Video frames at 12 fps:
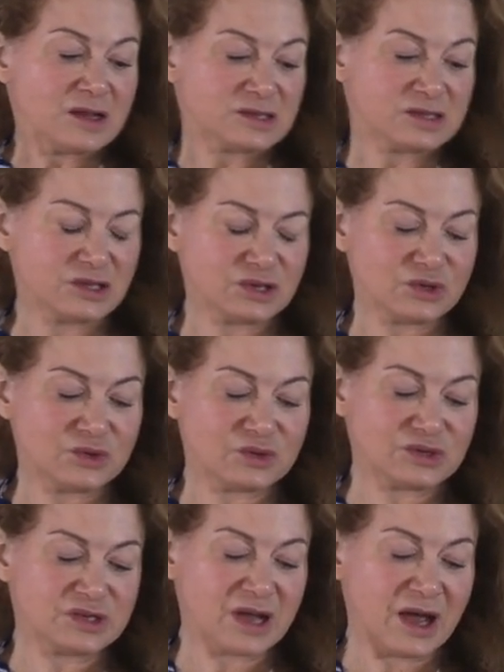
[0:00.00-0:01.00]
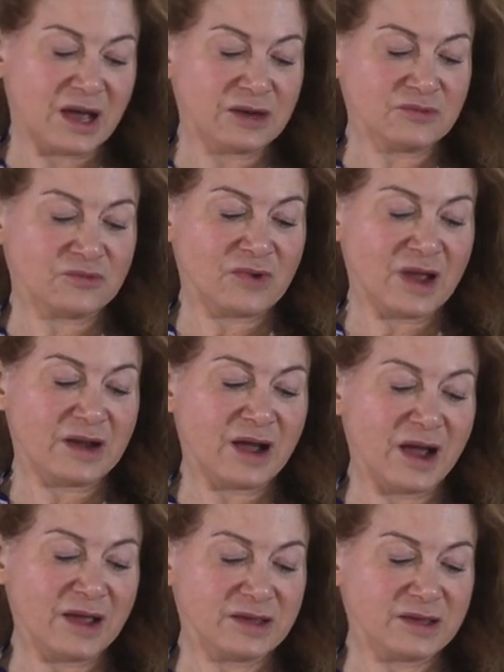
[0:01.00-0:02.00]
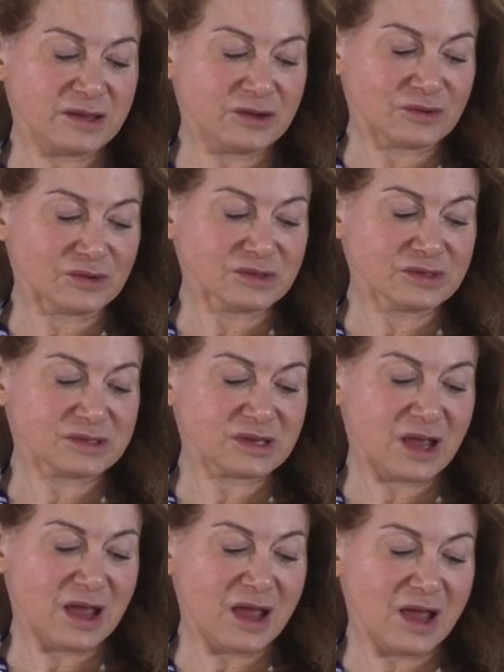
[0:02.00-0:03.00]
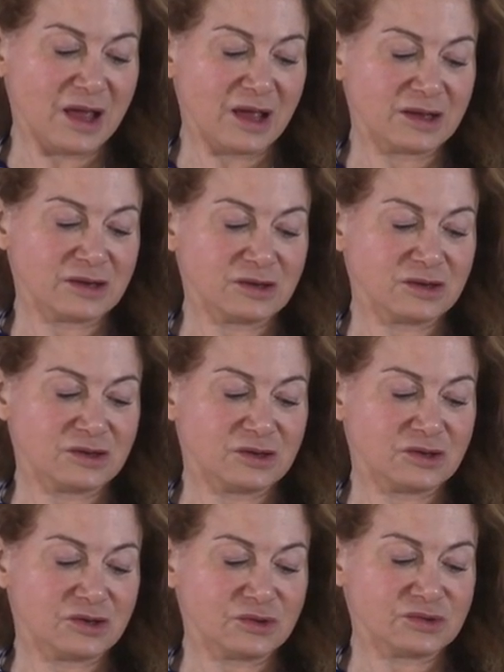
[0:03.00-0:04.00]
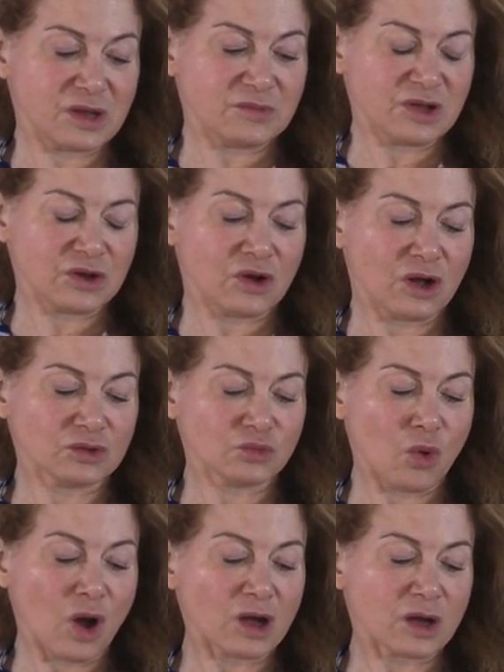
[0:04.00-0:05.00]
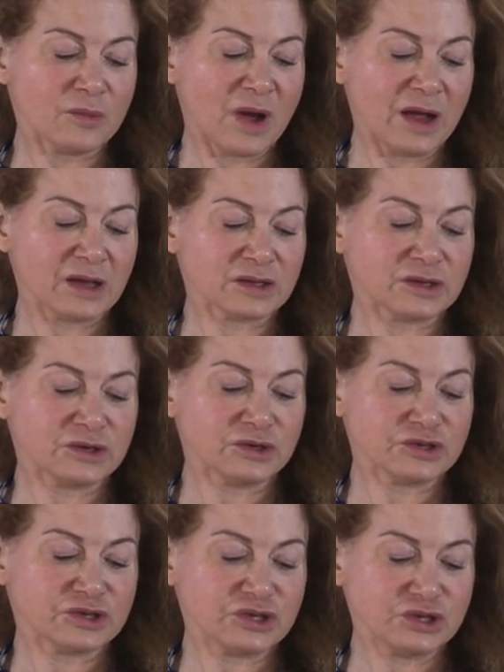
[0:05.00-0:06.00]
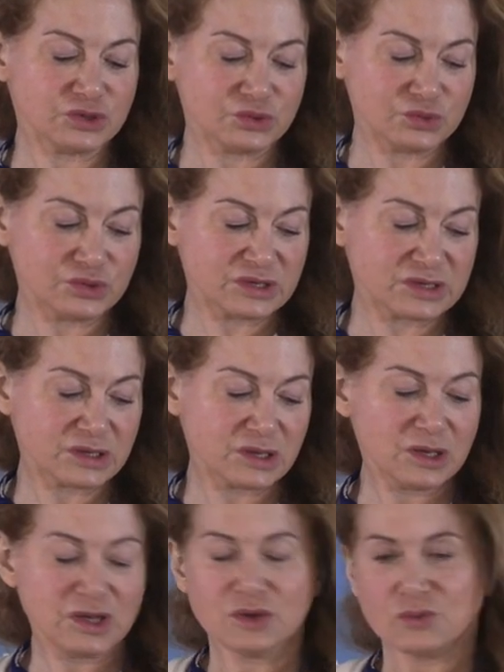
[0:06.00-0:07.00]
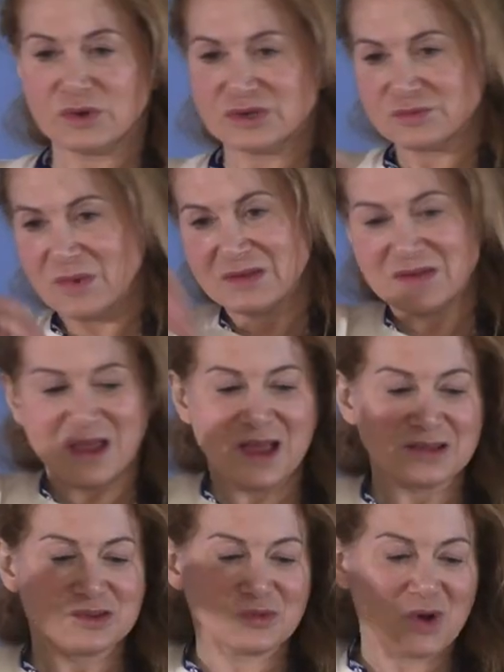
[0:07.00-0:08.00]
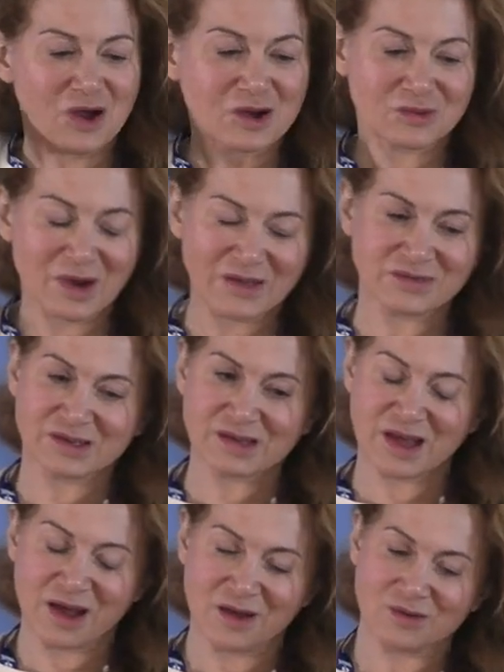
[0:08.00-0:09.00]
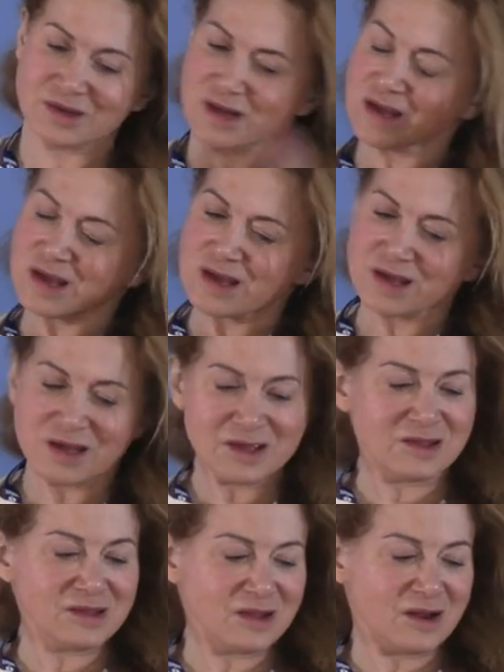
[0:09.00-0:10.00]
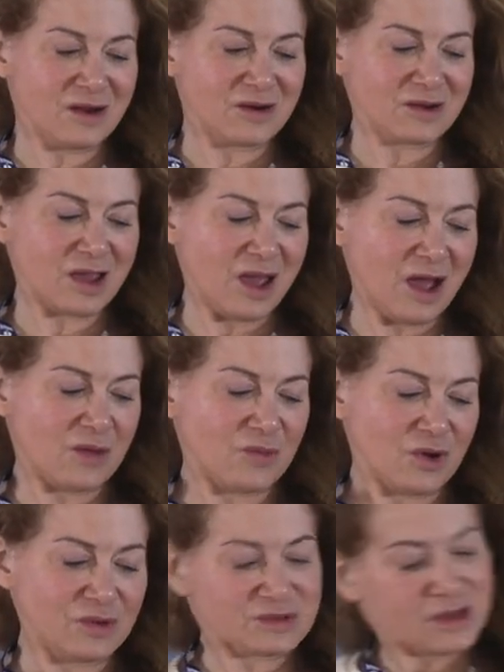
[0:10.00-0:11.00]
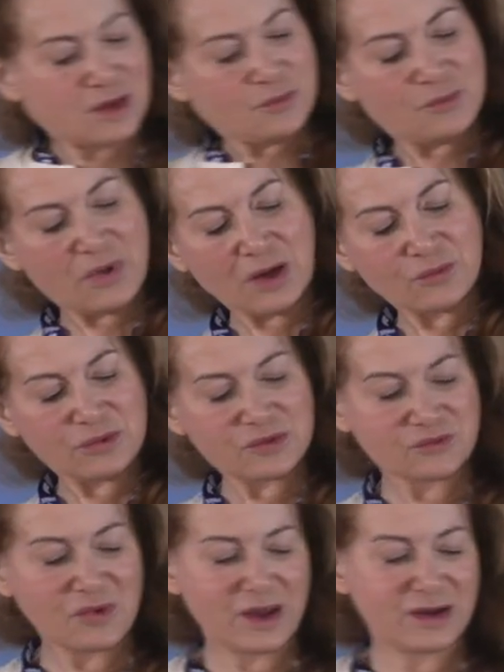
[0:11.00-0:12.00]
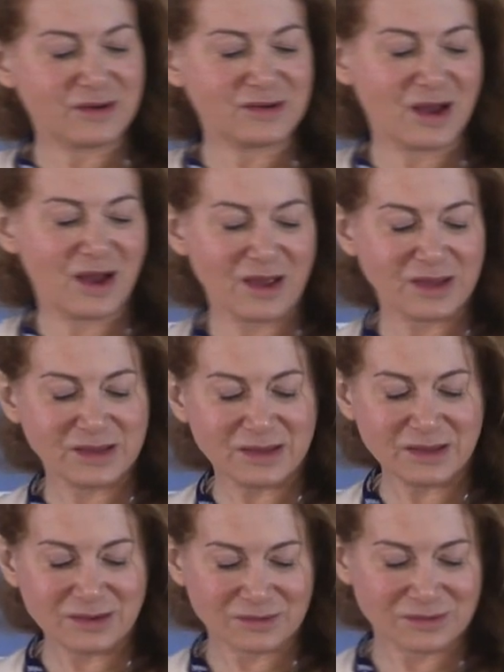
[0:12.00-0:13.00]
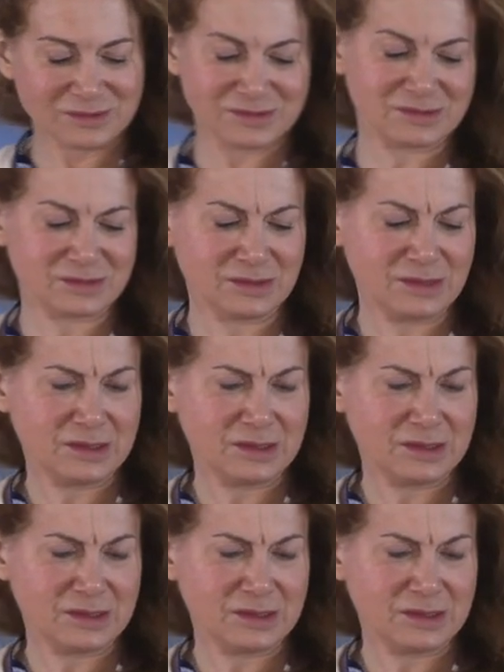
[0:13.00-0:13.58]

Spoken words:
to don red high heels and do something called walk a mile in her shoes, which meant they had to walk around the town in their camos, but with red high heels.